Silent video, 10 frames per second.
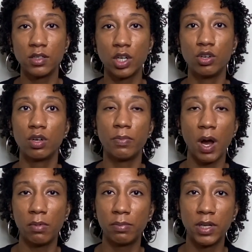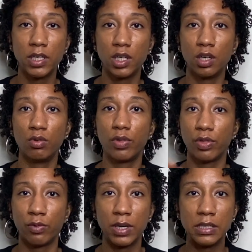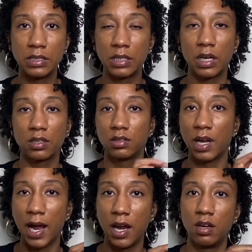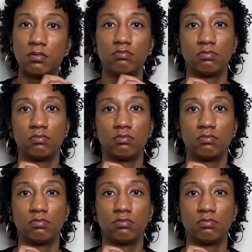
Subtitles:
So you could probably do 3, 6, 9,